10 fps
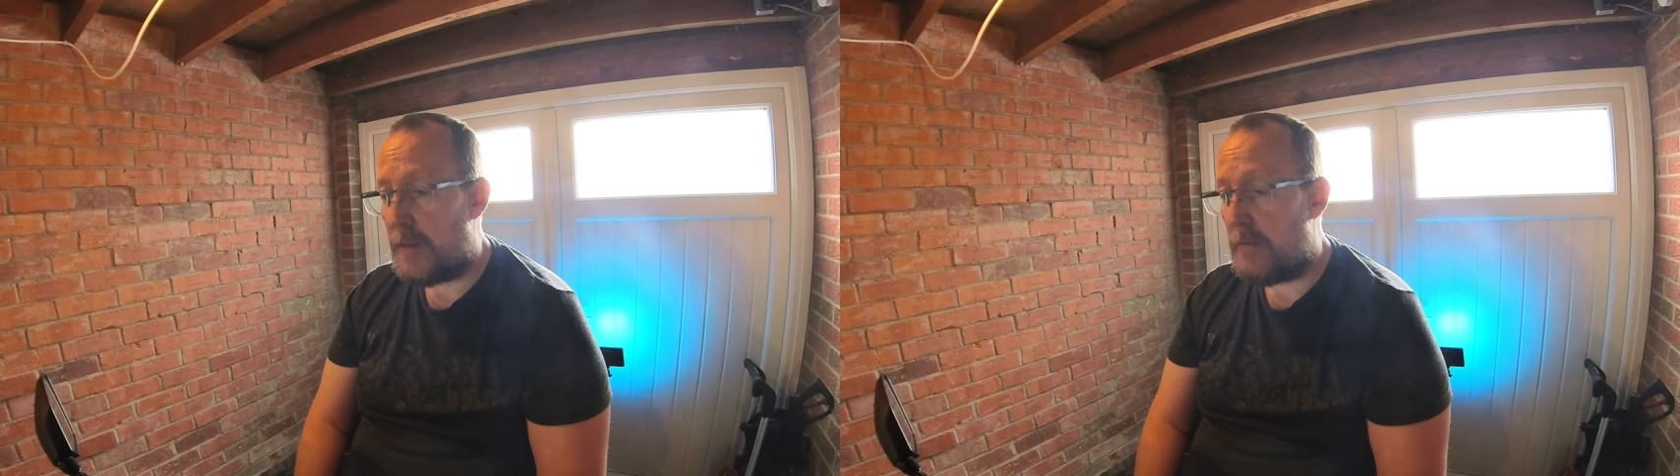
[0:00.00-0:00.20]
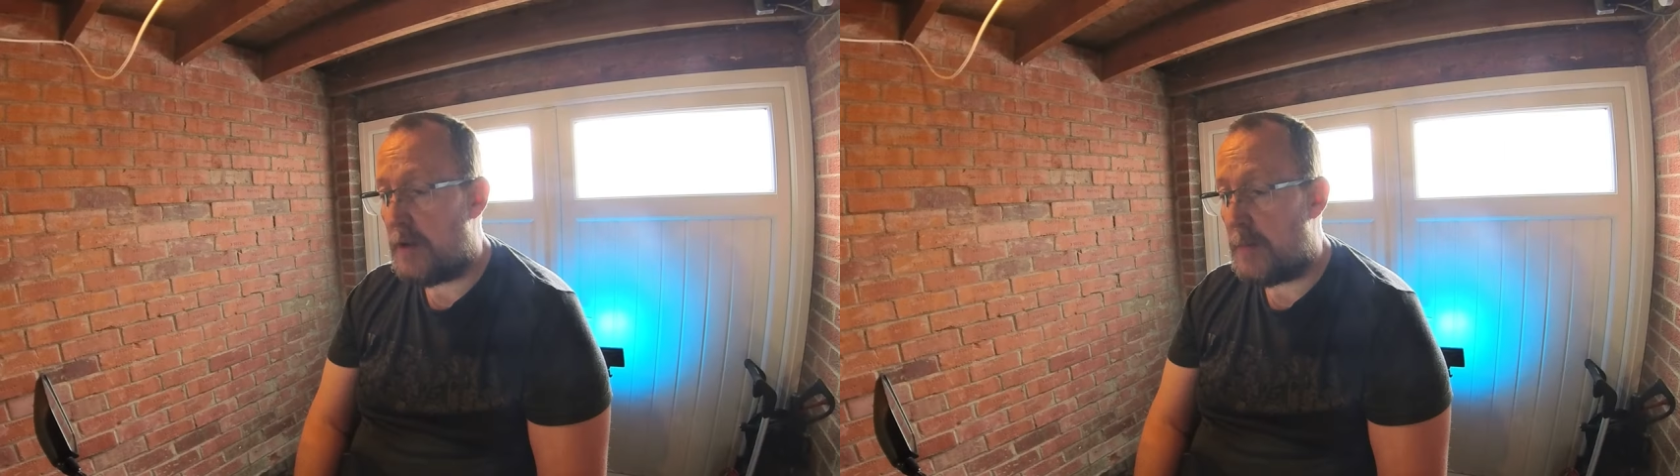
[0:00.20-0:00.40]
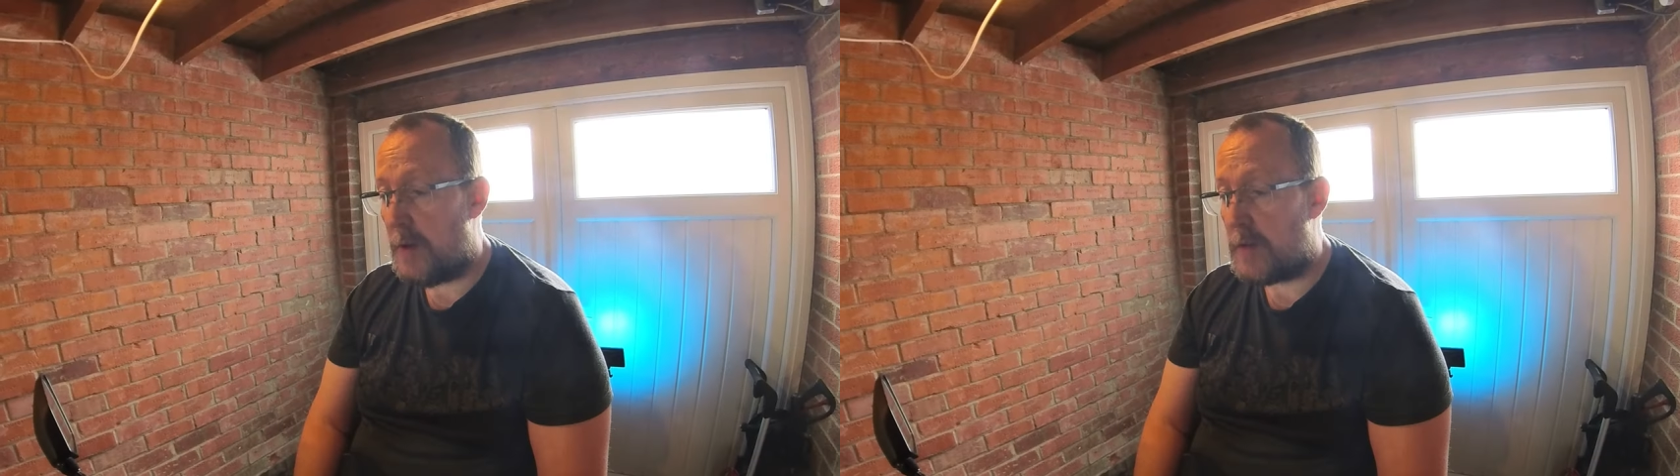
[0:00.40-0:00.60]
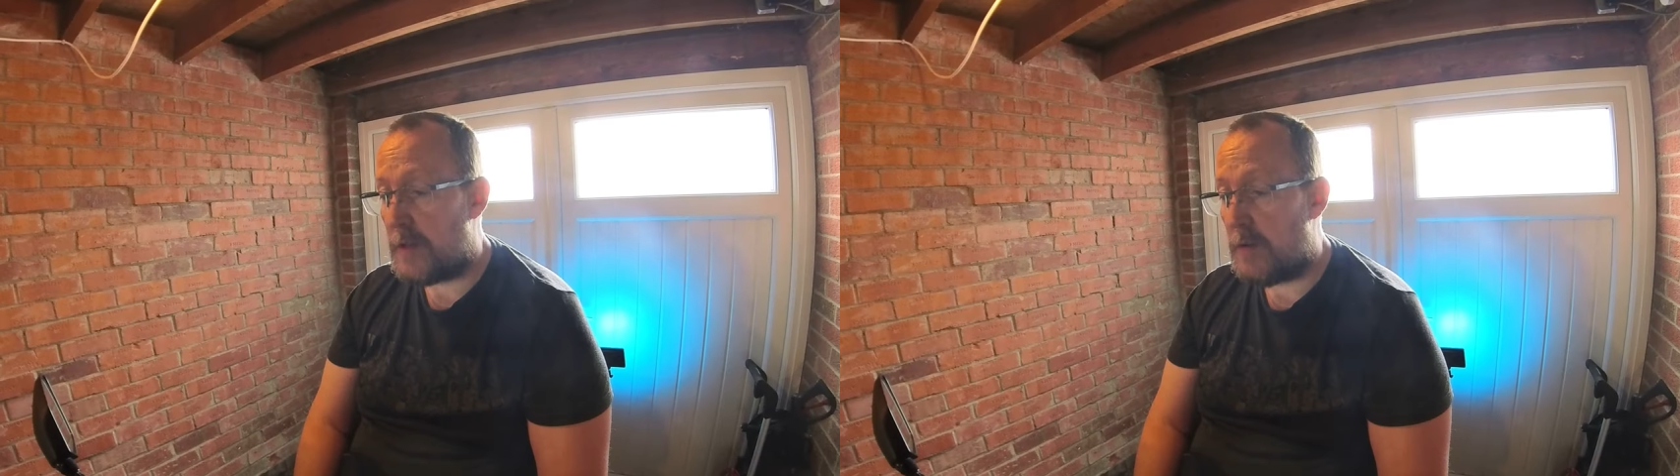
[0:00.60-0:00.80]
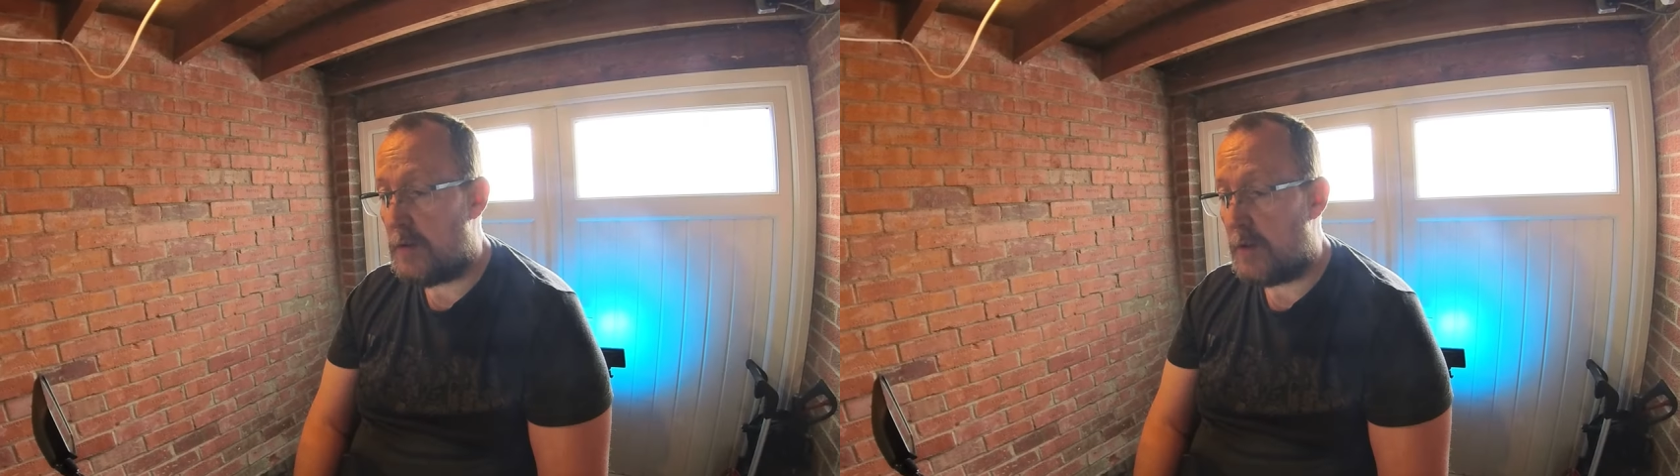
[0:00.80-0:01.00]
having the right
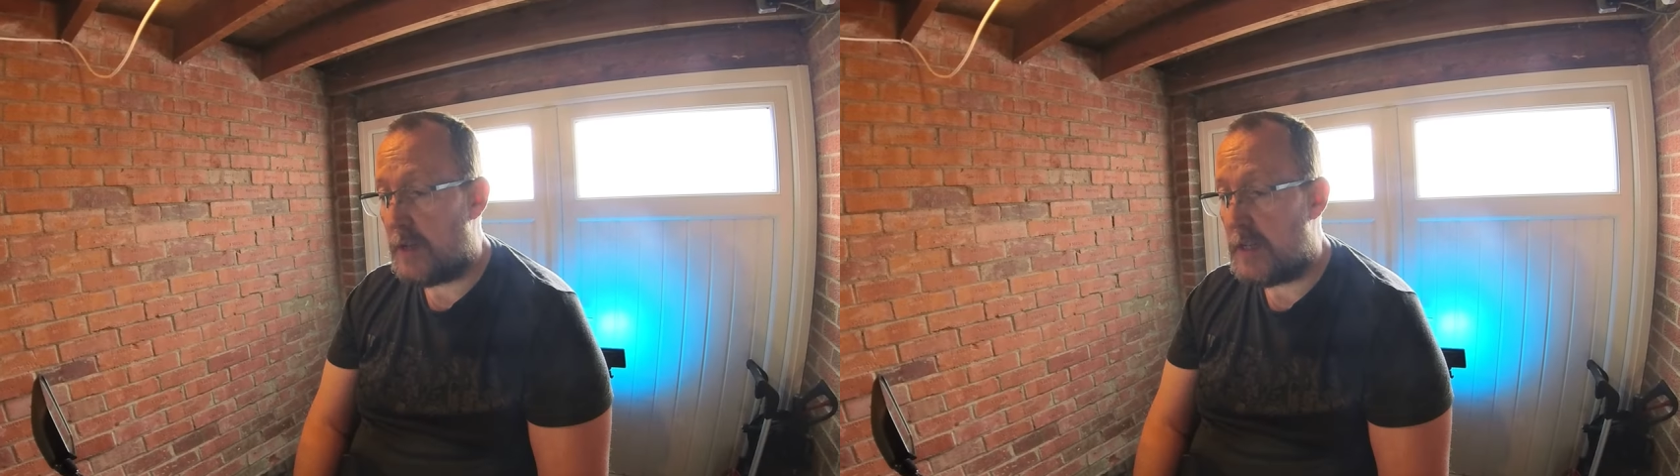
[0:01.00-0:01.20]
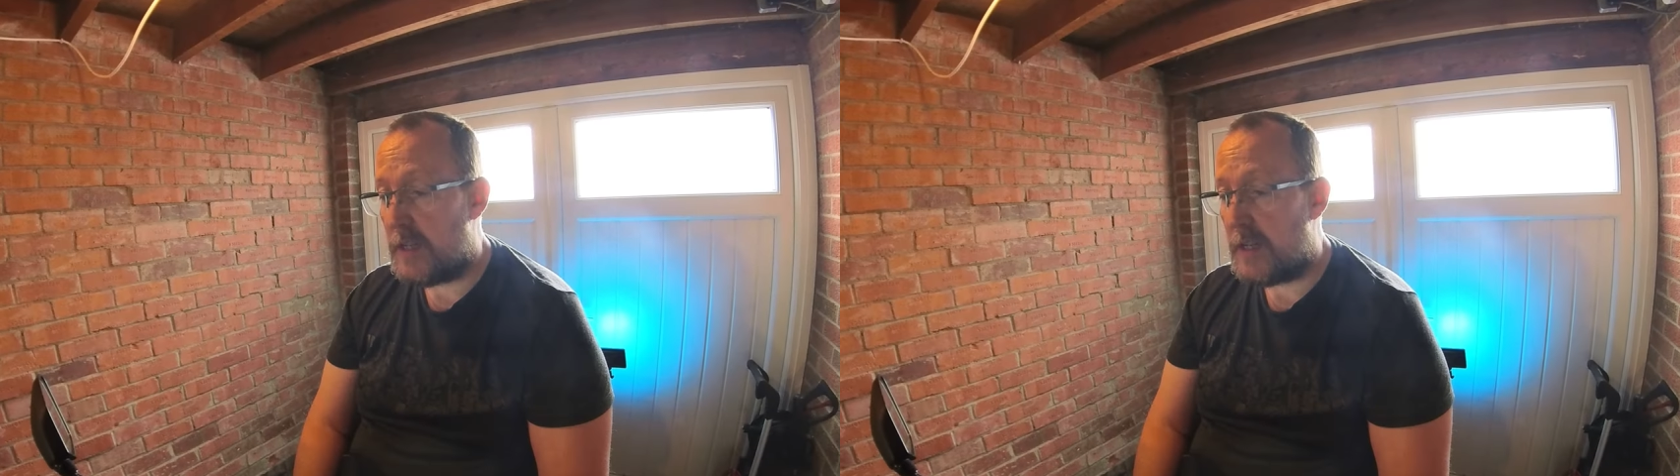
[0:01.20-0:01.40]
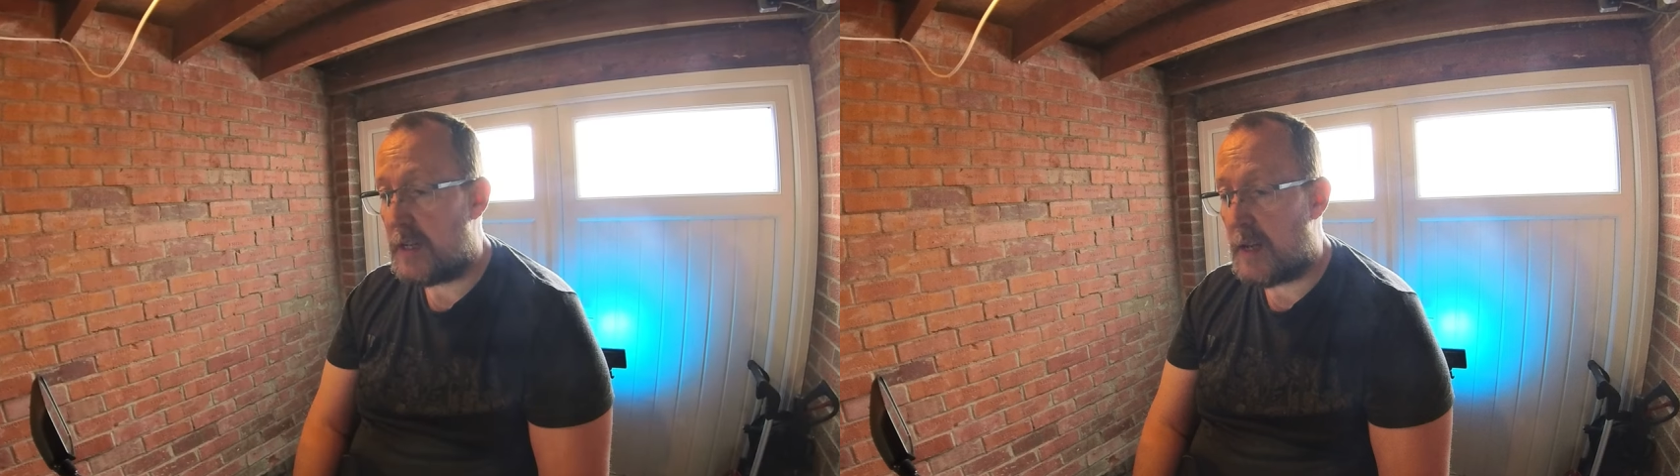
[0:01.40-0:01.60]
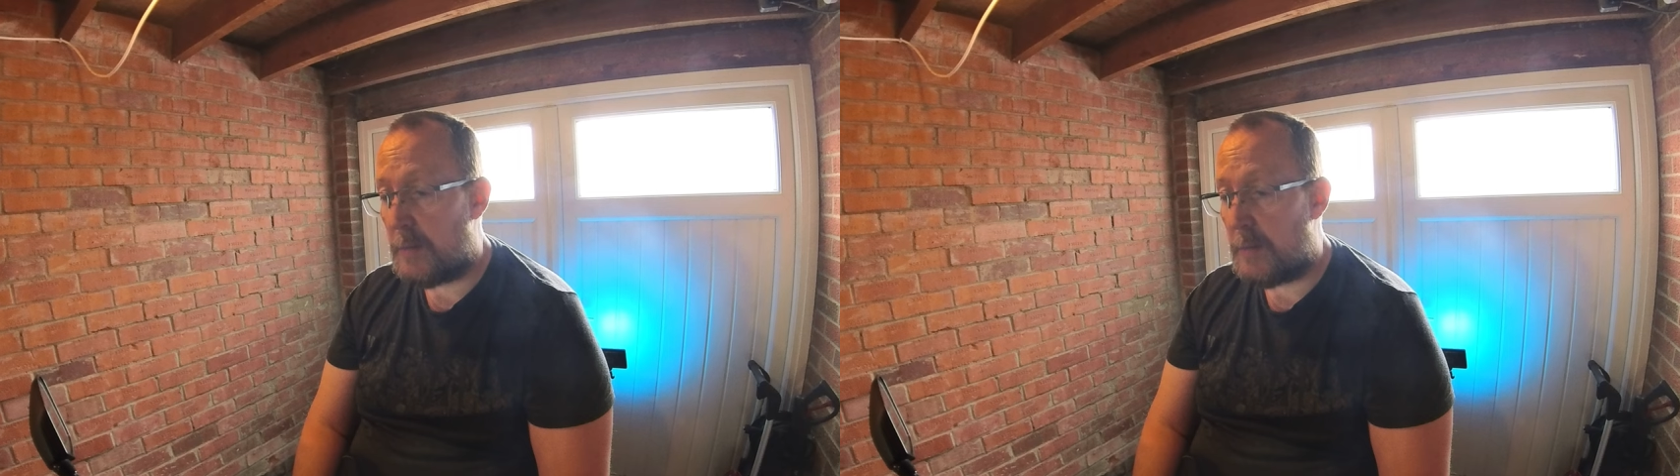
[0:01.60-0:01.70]
motorcycle luggage